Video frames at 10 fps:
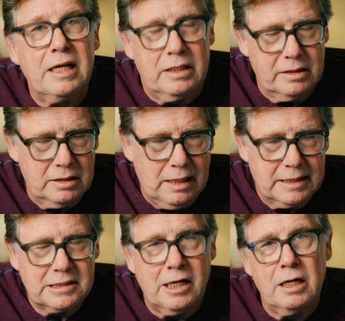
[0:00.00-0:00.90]
And a lot
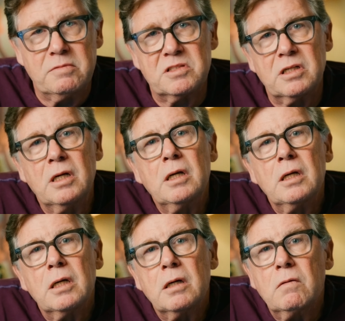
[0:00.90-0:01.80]
of times,
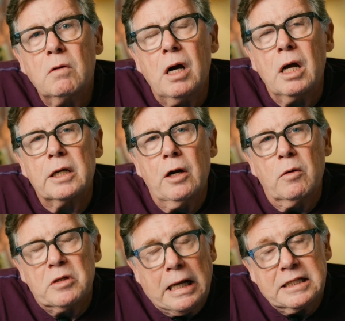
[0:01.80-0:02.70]

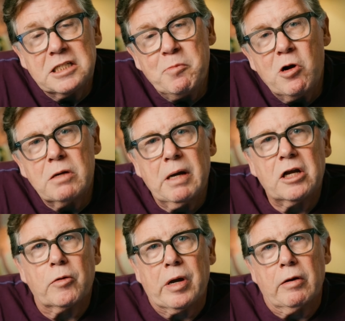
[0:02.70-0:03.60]
at this point in my
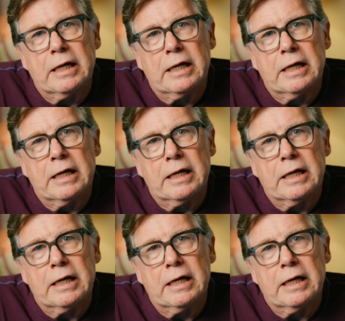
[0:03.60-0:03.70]
career,